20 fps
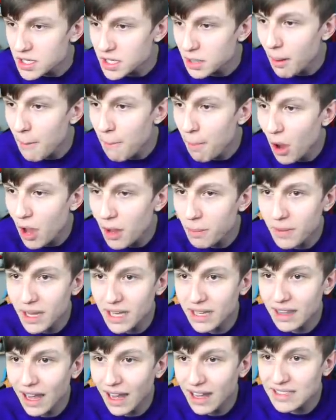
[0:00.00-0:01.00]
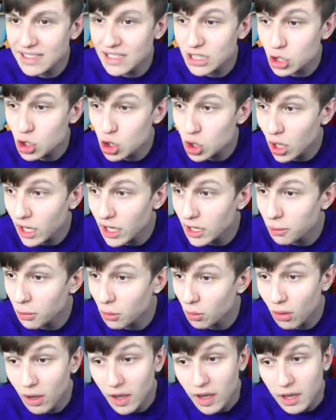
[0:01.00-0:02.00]
so I put him in. That is
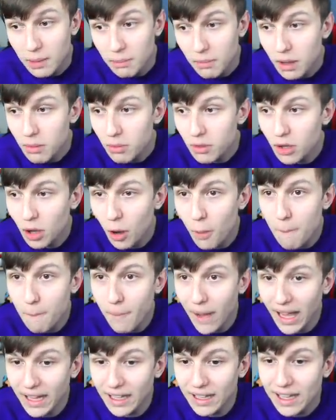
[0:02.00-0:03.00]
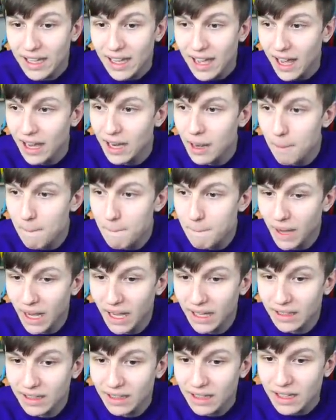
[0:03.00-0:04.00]
incredible. Maybe we go bang and then
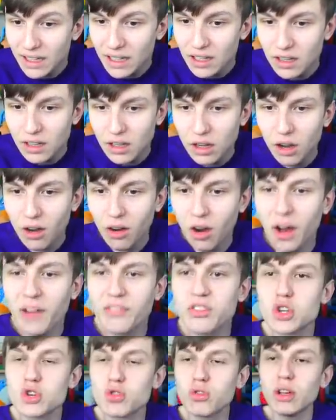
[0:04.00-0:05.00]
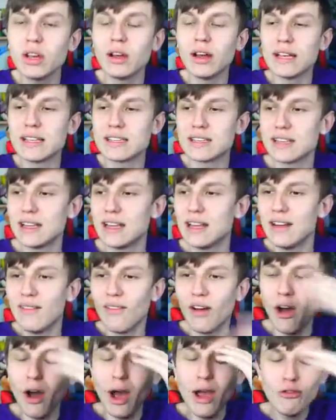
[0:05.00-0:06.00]
bang. I've just realised.
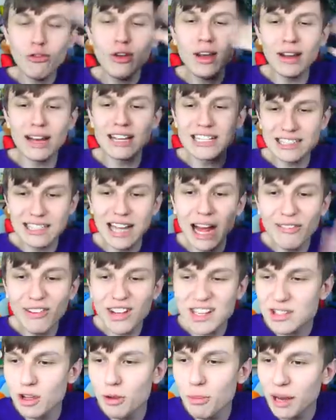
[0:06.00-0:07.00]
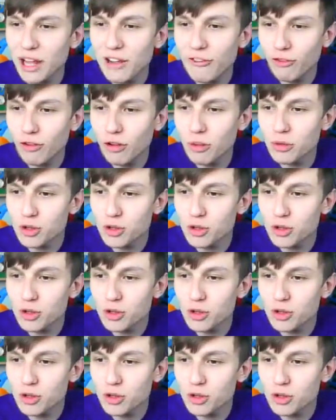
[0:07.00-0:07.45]
I realised Navas don't play for Real